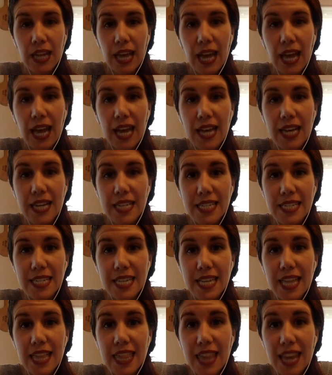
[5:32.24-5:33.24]
And
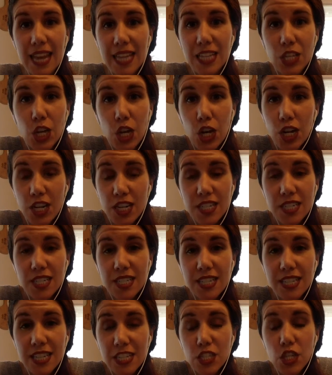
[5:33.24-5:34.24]
that's hard.
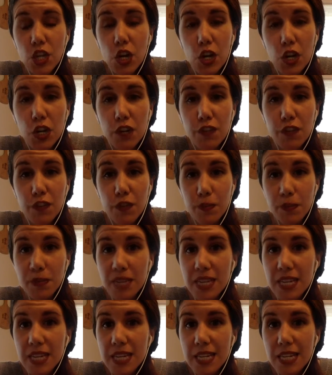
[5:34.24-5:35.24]
That's hard for
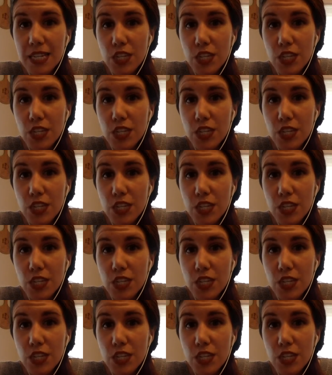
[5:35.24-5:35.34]
me.